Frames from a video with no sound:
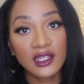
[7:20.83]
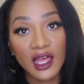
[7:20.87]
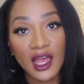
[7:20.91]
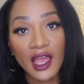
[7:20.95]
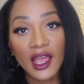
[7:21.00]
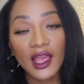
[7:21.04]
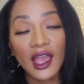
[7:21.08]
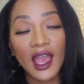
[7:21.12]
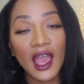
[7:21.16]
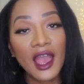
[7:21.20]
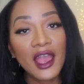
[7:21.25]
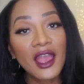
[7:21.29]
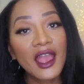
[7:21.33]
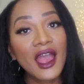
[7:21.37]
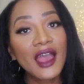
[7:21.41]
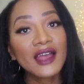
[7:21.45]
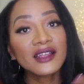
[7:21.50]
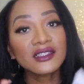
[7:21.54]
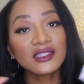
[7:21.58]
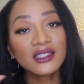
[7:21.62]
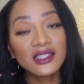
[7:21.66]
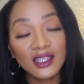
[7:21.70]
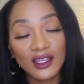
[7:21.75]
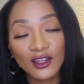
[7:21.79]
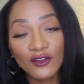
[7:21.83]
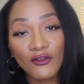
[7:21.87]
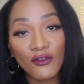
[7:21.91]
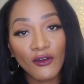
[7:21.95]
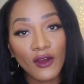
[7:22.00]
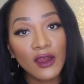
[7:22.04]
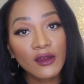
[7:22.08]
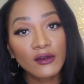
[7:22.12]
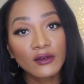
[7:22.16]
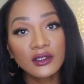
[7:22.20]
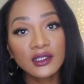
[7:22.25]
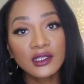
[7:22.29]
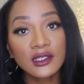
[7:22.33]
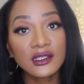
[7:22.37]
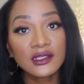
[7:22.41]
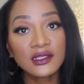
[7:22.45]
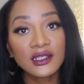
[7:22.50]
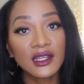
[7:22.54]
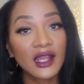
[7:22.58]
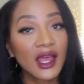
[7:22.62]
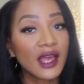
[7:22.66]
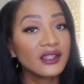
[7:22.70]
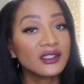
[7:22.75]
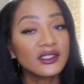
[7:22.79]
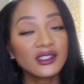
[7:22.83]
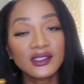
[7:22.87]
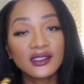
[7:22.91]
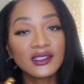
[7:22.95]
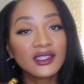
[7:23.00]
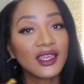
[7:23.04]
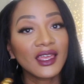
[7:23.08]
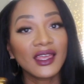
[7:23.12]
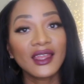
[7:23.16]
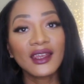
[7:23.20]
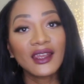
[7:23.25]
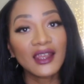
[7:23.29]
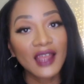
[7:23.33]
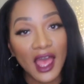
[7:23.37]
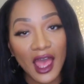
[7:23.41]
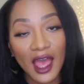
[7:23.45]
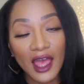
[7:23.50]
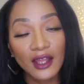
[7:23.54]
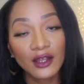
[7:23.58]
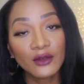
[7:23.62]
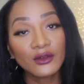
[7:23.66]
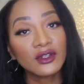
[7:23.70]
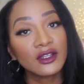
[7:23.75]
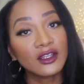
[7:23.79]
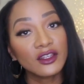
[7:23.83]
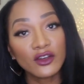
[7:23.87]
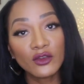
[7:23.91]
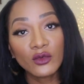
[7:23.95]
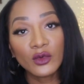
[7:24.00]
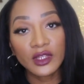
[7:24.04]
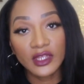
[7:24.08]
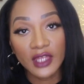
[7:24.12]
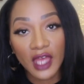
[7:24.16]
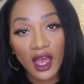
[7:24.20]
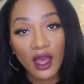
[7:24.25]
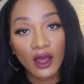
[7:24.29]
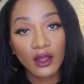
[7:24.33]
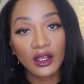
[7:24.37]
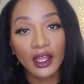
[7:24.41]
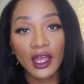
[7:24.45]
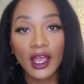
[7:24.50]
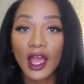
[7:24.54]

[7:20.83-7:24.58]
Like I got 10 fragrances that I just cannot live without.